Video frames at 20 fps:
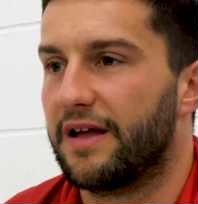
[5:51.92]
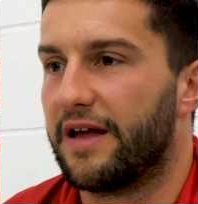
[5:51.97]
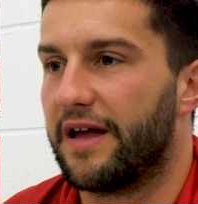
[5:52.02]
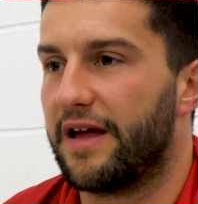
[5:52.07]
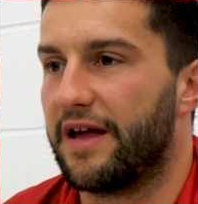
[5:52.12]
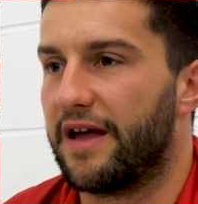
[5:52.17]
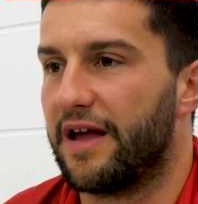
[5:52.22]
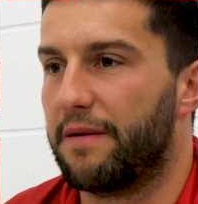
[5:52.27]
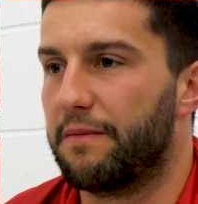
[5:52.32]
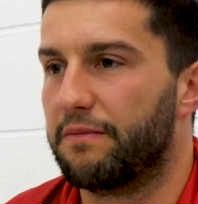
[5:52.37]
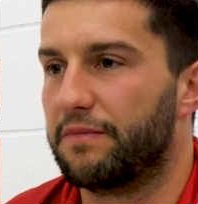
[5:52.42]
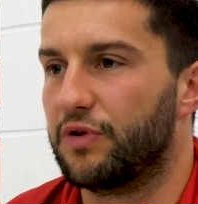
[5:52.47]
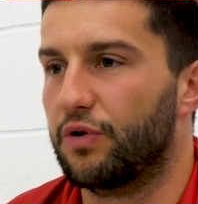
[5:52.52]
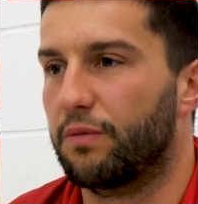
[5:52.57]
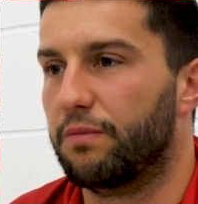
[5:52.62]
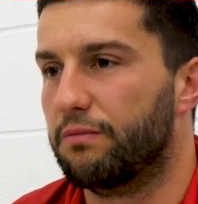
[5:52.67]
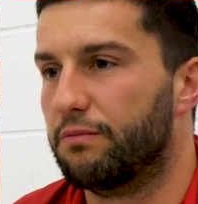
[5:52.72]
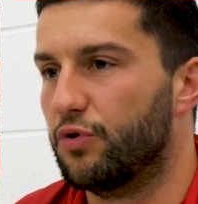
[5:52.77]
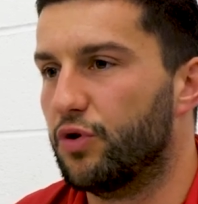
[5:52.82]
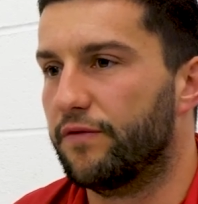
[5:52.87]

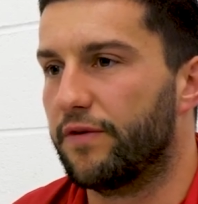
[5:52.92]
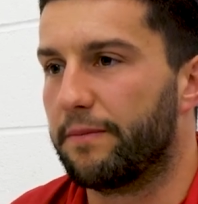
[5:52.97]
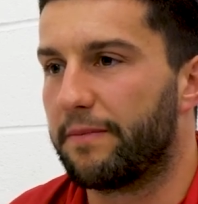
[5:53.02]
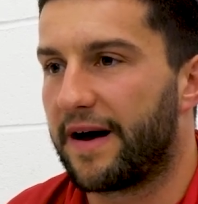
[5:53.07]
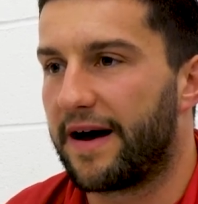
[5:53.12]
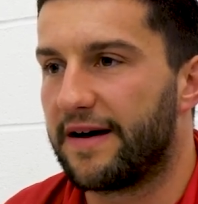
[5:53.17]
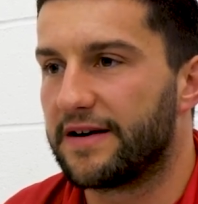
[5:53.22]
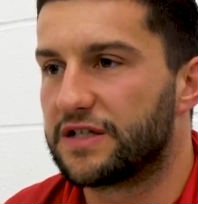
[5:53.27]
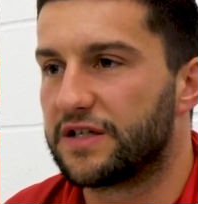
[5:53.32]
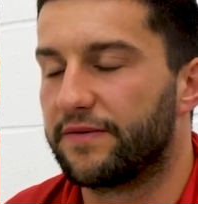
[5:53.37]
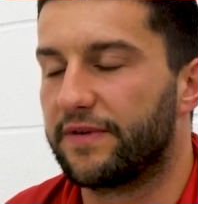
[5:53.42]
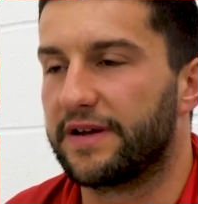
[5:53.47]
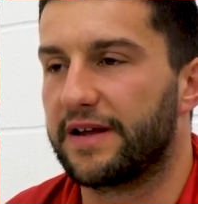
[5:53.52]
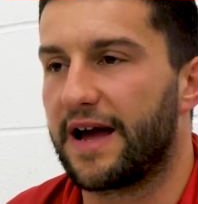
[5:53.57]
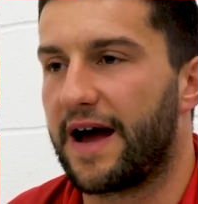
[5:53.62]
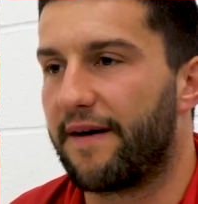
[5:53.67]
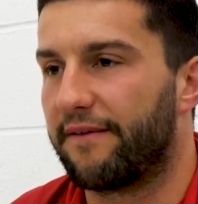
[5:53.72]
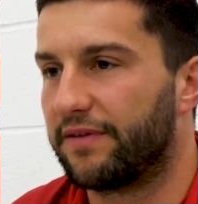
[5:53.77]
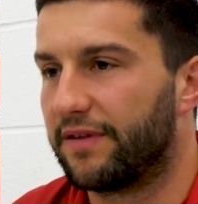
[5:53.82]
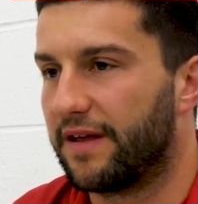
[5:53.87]
you'll move it passively,
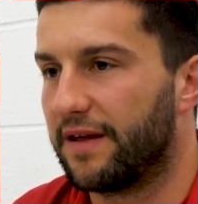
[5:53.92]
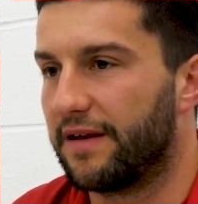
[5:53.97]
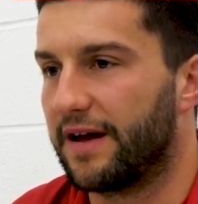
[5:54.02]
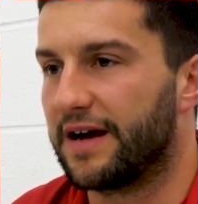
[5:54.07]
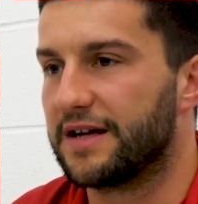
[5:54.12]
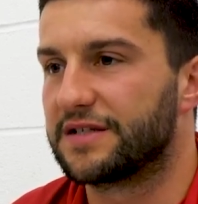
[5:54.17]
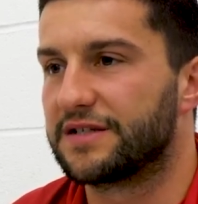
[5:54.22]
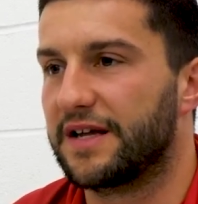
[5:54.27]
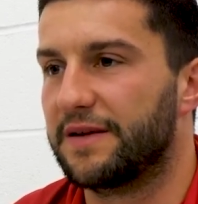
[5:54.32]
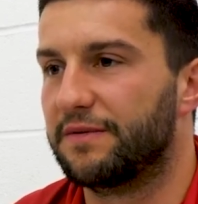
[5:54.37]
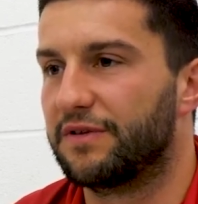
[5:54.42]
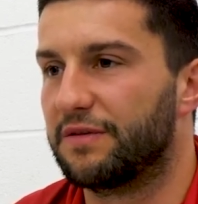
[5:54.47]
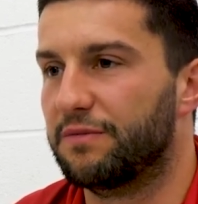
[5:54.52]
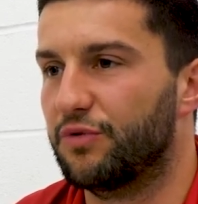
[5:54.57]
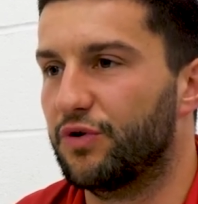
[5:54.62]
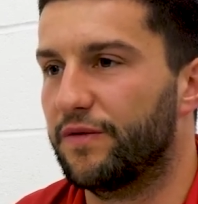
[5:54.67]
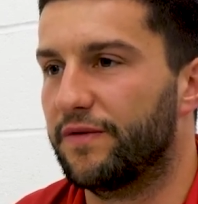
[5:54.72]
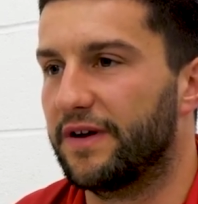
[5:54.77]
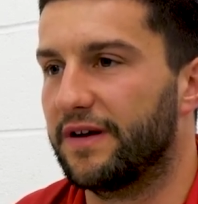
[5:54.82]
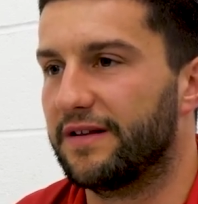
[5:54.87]
have to ask them to
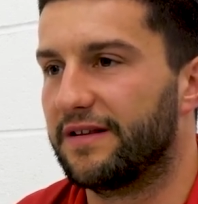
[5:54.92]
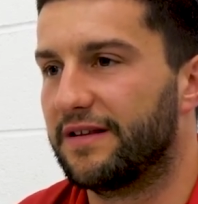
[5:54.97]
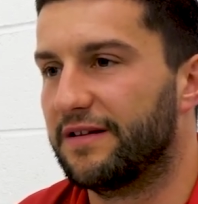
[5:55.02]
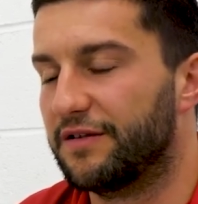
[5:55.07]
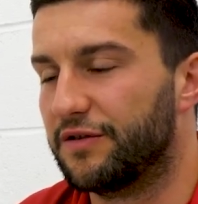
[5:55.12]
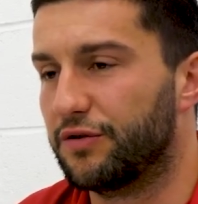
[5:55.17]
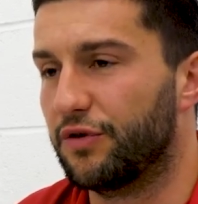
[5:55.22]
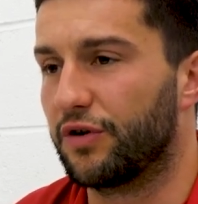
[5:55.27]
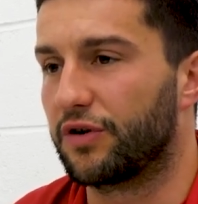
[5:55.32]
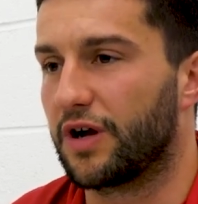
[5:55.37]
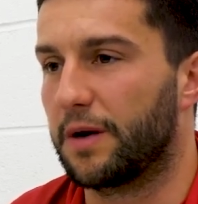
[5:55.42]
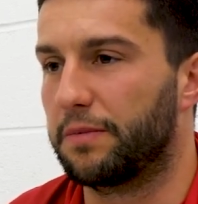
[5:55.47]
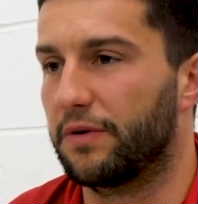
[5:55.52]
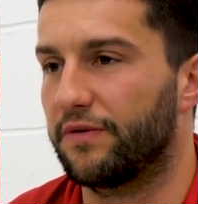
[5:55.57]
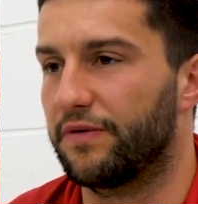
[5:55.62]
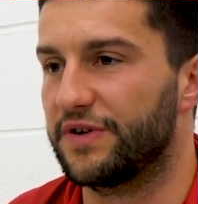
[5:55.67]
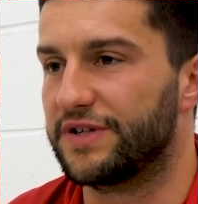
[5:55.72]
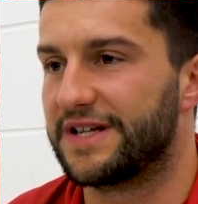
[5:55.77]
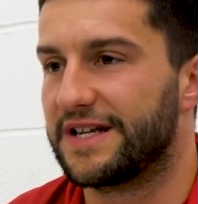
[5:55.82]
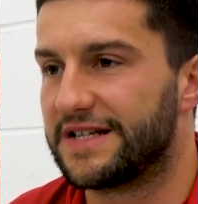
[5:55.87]
move it, do a couple
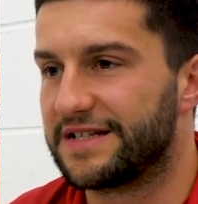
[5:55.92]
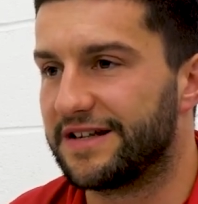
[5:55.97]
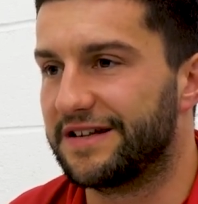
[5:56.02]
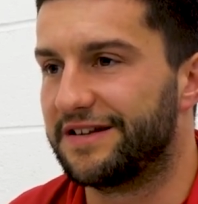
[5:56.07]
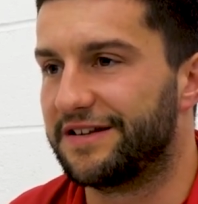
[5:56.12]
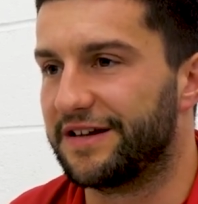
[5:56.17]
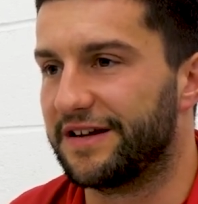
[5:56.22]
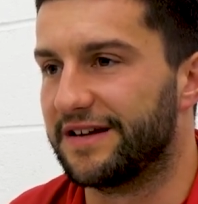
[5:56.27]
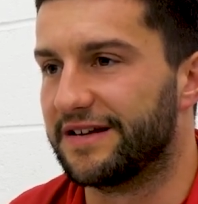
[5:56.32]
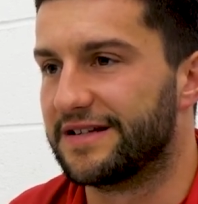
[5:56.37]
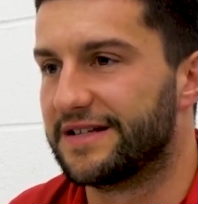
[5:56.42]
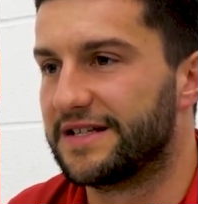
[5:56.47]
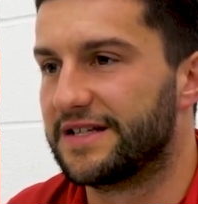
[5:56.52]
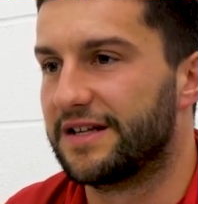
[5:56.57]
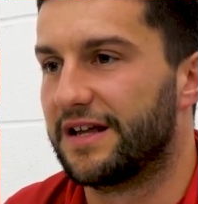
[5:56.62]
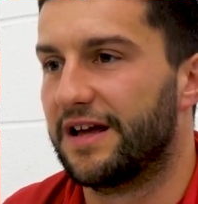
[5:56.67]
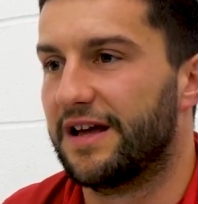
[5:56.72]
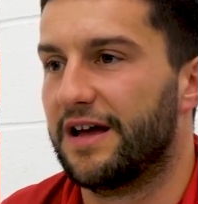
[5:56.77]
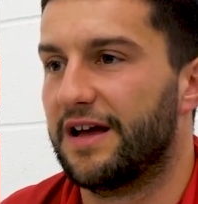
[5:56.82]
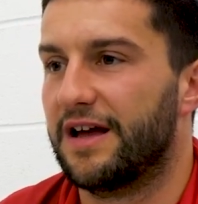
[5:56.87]
of resisted
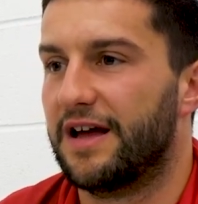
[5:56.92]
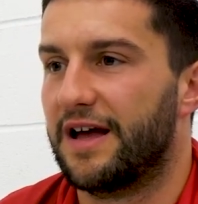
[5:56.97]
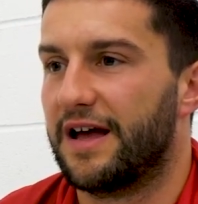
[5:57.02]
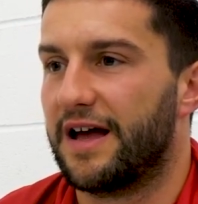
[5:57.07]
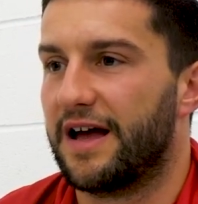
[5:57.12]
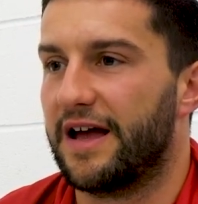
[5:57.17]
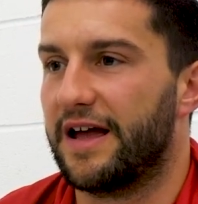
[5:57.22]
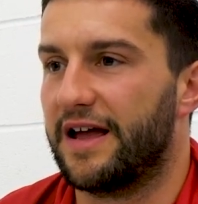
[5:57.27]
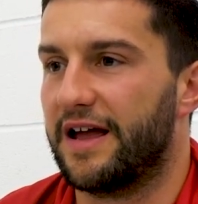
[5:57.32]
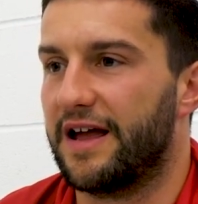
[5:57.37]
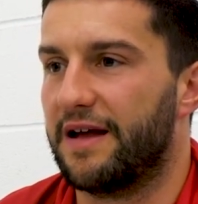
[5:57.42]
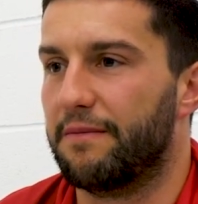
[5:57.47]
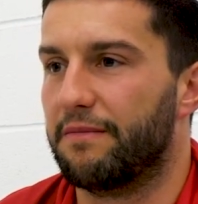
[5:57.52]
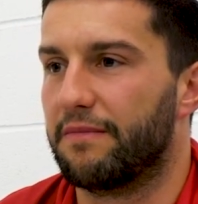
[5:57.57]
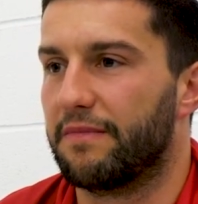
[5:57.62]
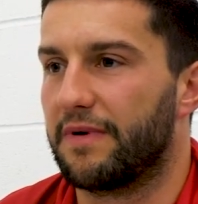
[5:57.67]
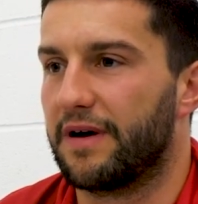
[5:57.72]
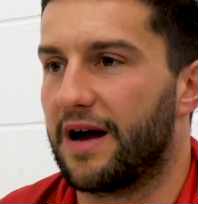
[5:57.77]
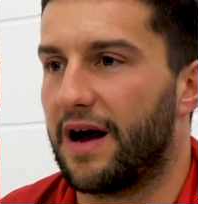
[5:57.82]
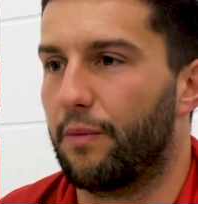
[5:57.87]
tests,
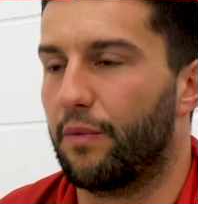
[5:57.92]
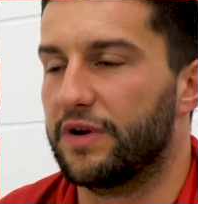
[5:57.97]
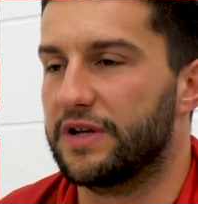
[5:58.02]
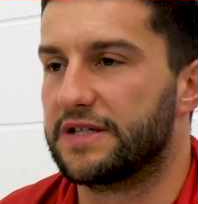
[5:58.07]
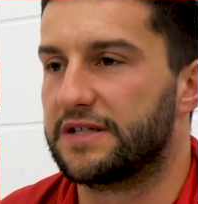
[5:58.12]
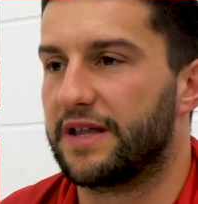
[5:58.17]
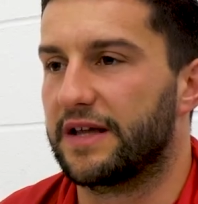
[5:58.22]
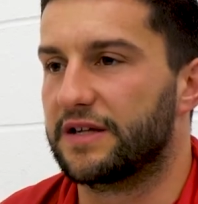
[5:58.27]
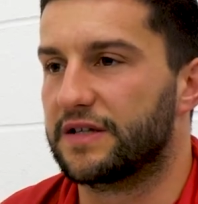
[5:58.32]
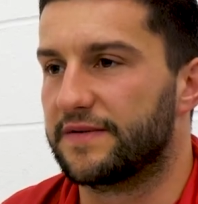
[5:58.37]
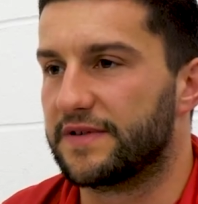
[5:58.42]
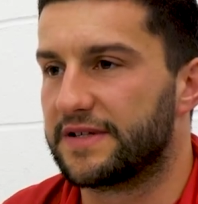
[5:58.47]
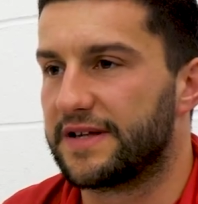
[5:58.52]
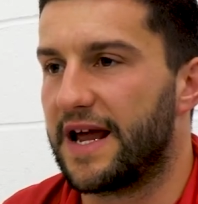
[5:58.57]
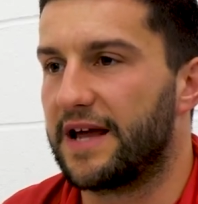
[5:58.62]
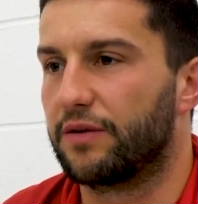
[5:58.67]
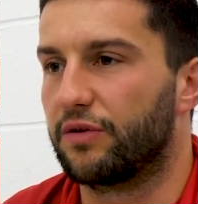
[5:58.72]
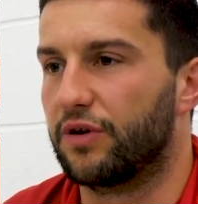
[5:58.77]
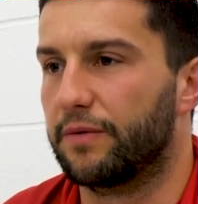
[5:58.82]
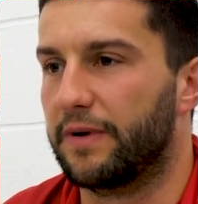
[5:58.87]
and once things have
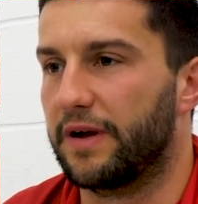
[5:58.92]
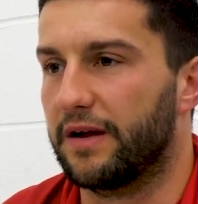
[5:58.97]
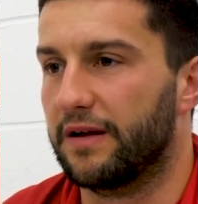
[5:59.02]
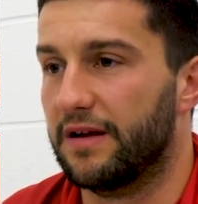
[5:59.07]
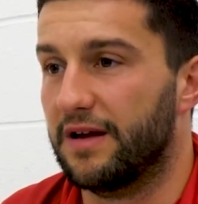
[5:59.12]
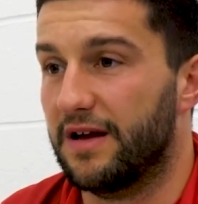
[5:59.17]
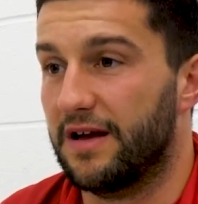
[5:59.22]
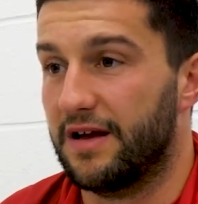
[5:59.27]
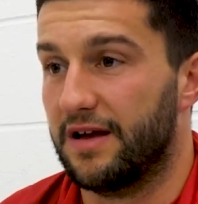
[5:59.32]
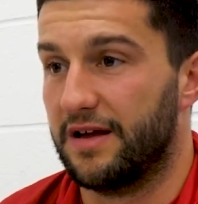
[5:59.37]
settled a bit,